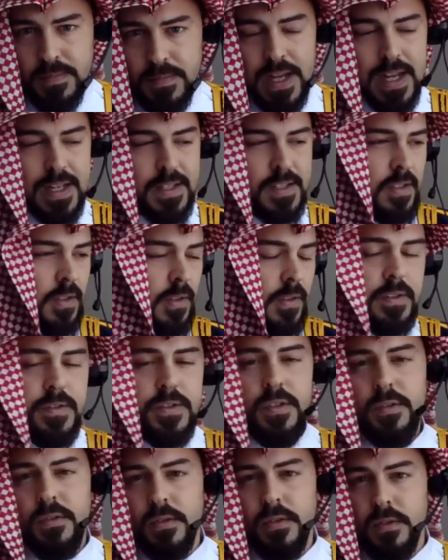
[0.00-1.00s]
As long as
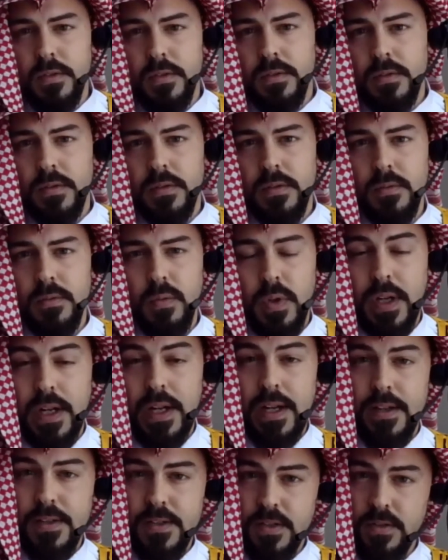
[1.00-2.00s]
you do what I
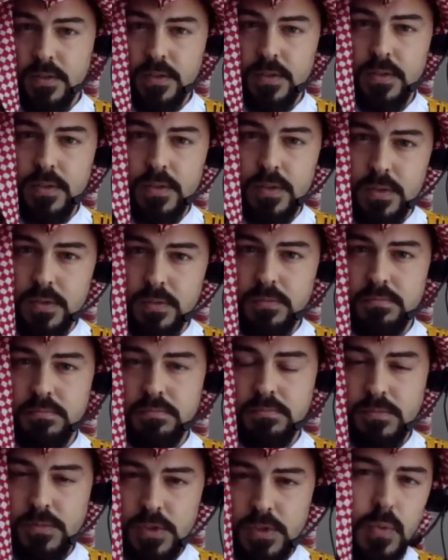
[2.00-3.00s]
ask you to do,
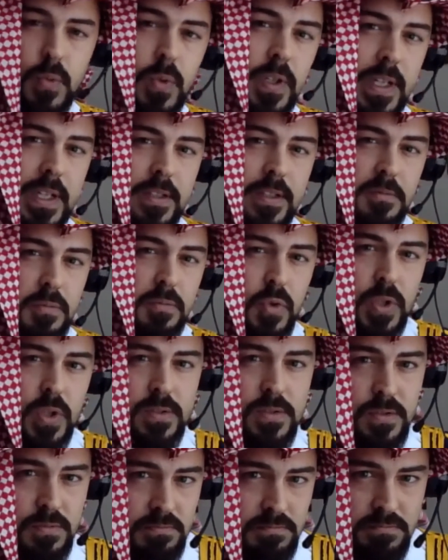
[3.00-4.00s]
you will get your
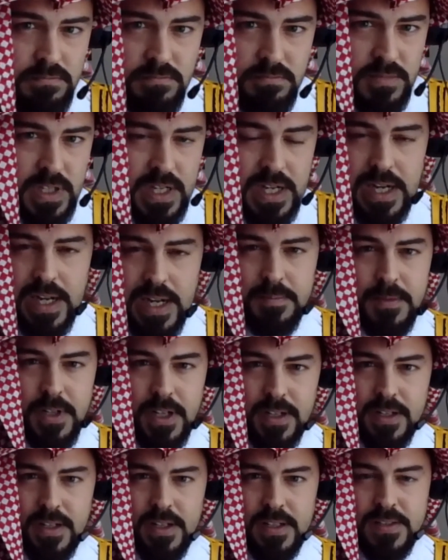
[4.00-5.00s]
points. I'm
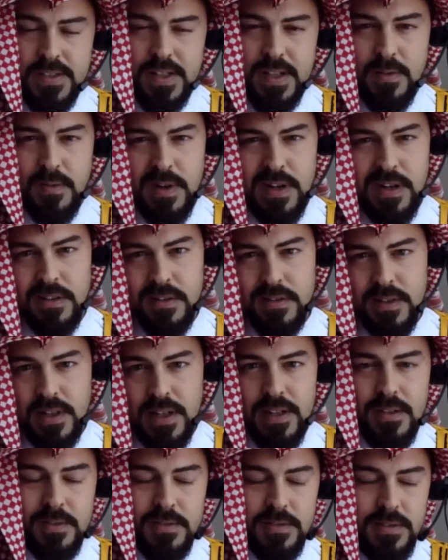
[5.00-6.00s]
not going to say, well,
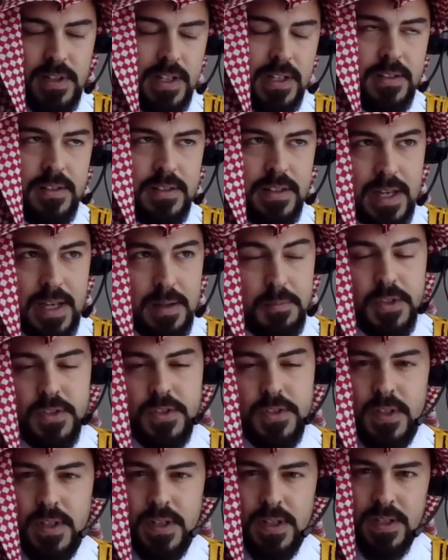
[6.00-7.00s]
I don't like it that
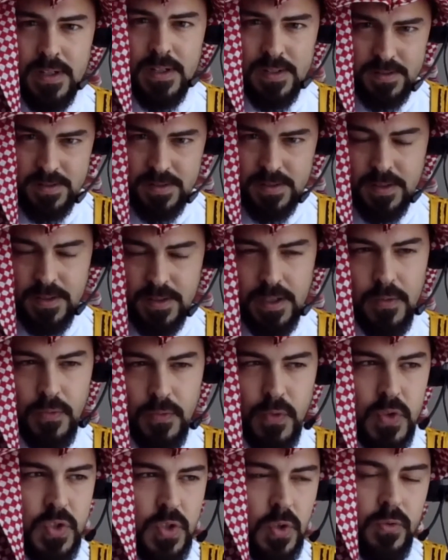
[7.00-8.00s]
much.
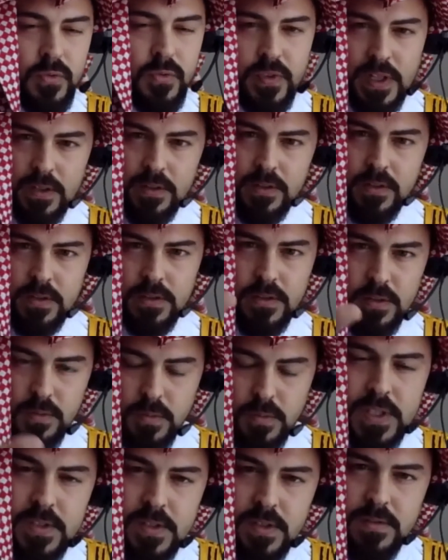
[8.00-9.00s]
If you show failure to
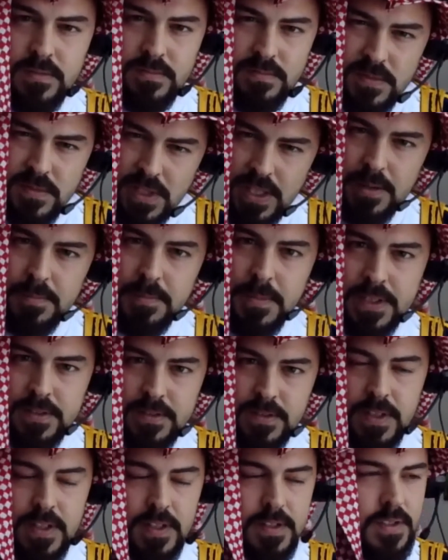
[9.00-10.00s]
reason, yeah, I
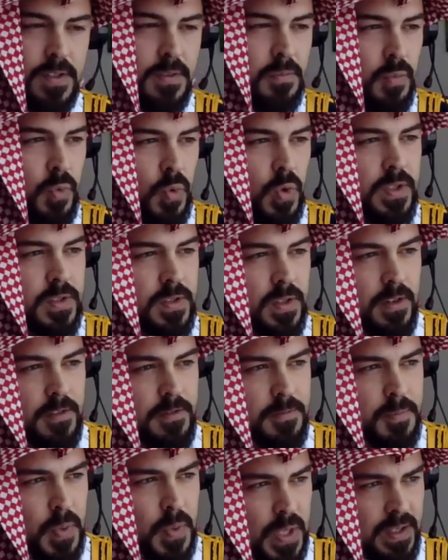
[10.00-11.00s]
might take some points
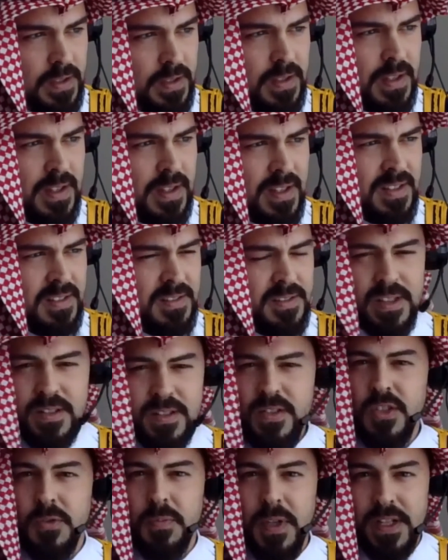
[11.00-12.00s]
off, but
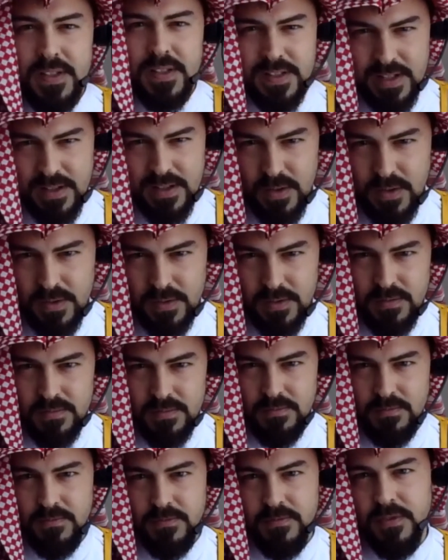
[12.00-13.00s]
not just because I don't
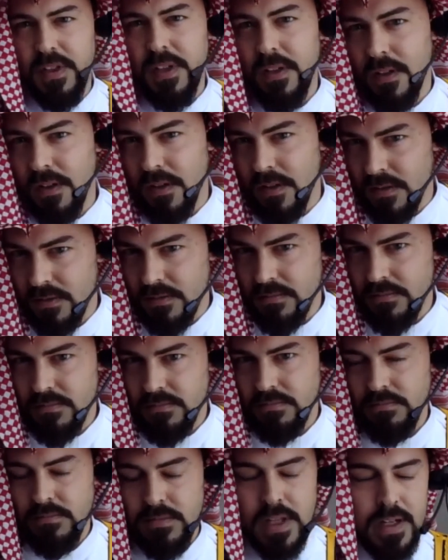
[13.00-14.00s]
feel
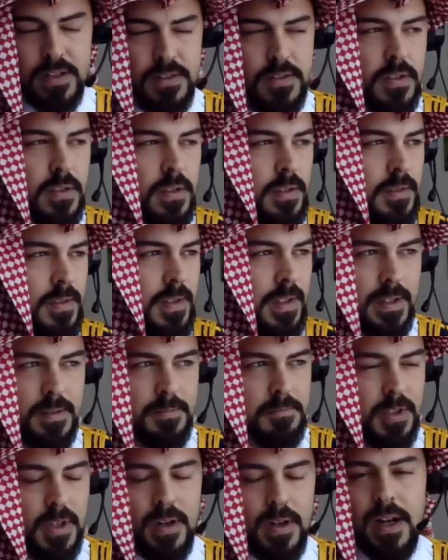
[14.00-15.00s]
that it's good.
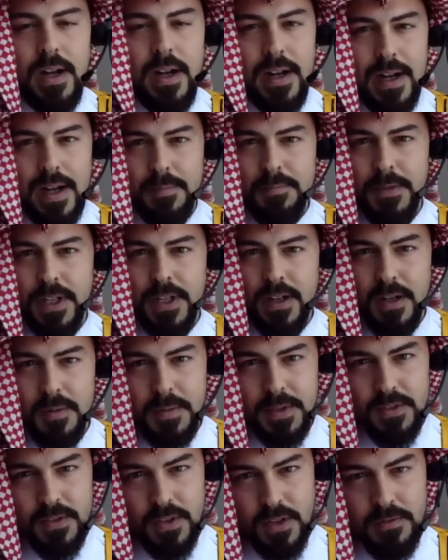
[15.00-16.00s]
No, I'm not going to
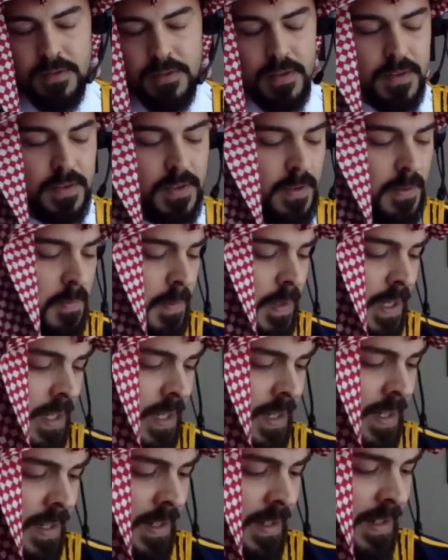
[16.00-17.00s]
be tough on you.
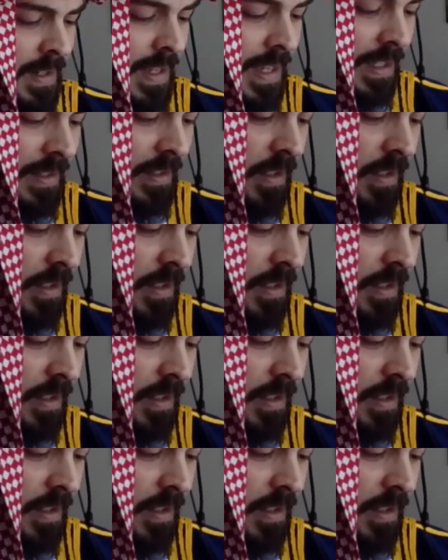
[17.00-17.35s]
And